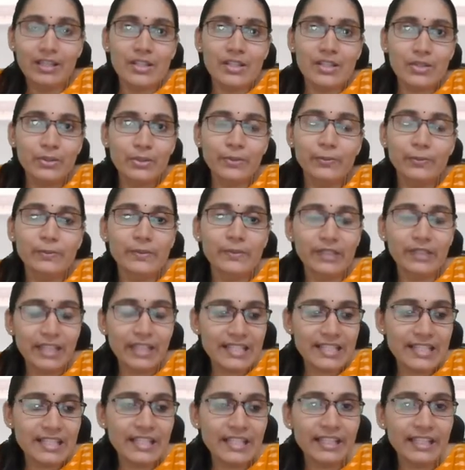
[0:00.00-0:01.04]
So
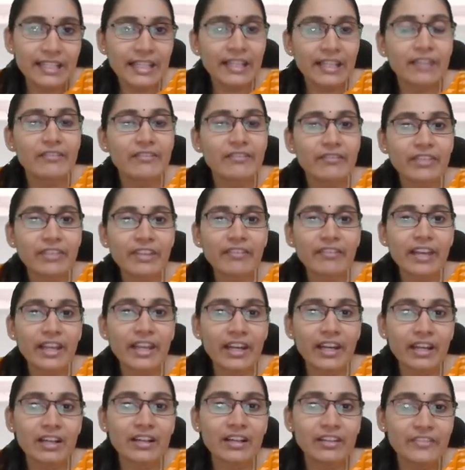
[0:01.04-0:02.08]
recently we
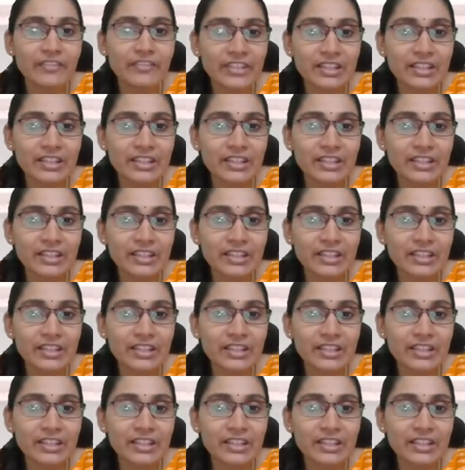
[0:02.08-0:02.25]
were